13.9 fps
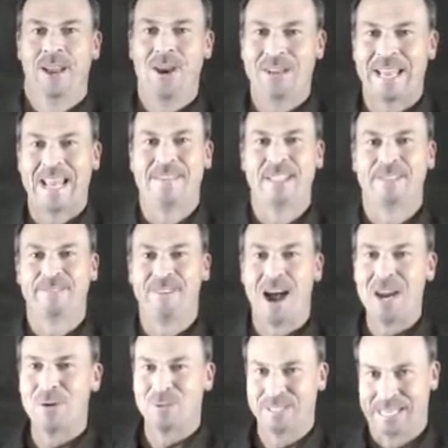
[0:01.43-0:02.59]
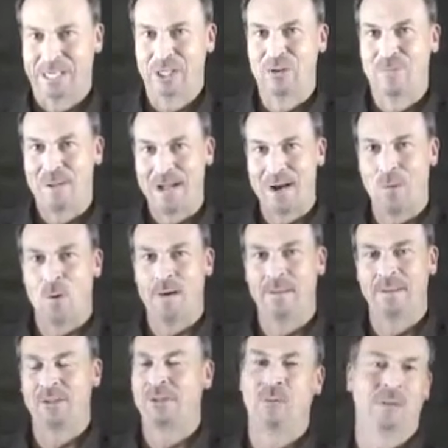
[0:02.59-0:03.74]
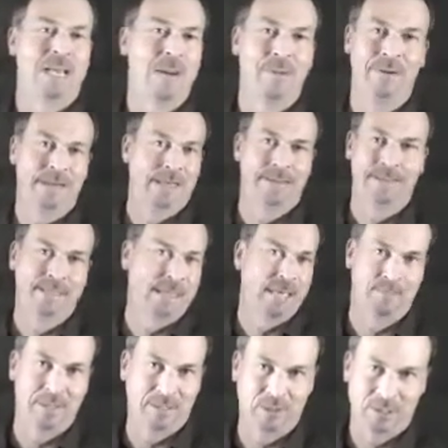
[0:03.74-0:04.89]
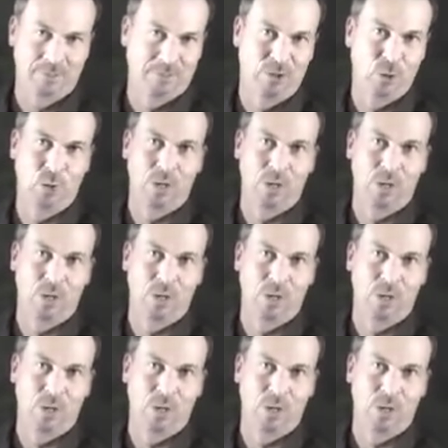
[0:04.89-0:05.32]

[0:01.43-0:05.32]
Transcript: Okay, in this final section of part one, let's just do a couple of little tidbits just for the